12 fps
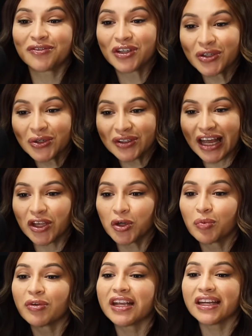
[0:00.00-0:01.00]
of you, like
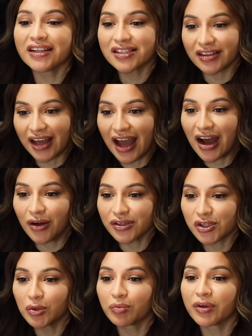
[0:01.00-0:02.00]
you bring it into the
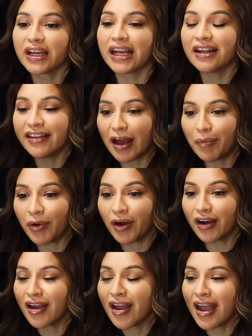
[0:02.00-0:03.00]
house. You yeah. bring in that
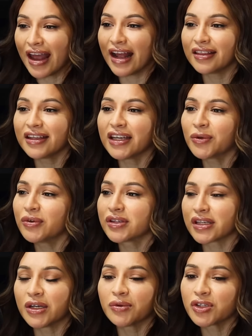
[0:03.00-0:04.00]
part, and I think it was
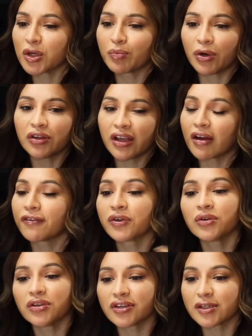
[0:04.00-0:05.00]
it was your birthday a few
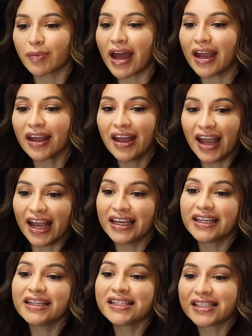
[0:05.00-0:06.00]
years back, and
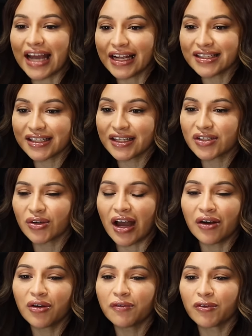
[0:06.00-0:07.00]
he's dancing too. I
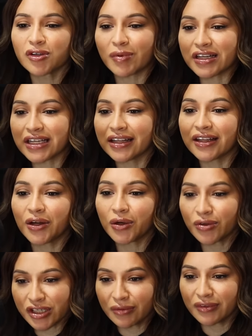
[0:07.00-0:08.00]
don't know if it was bachata
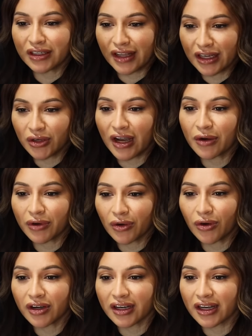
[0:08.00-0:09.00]
or something like you had
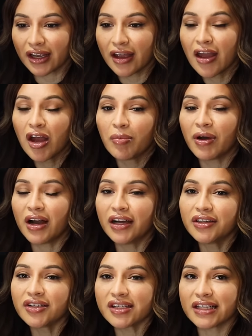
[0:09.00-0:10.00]
recorded yeah. it. But
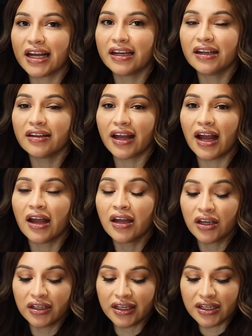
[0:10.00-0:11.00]
understanding that
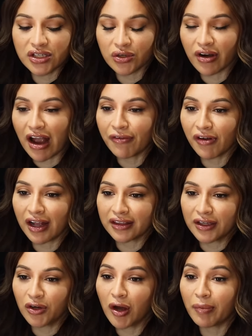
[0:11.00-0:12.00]
yes, you're Afro
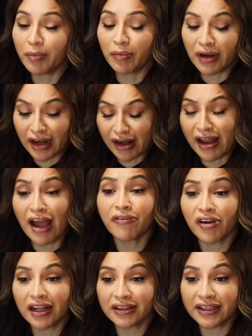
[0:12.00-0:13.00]
Latino,
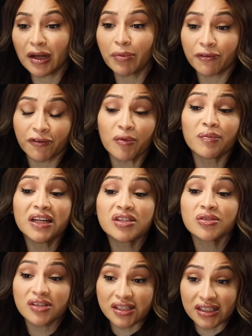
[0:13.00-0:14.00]
Afro Latina, but for me
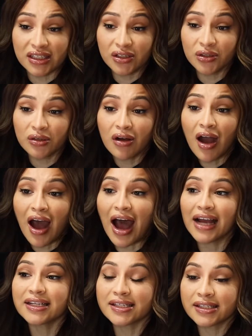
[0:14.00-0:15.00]
to see you,
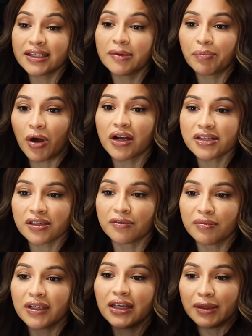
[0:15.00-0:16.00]
I see parts of
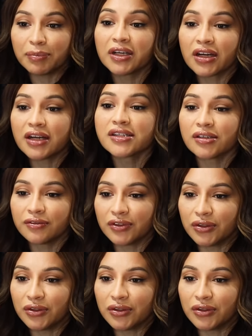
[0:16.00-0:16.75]
me because of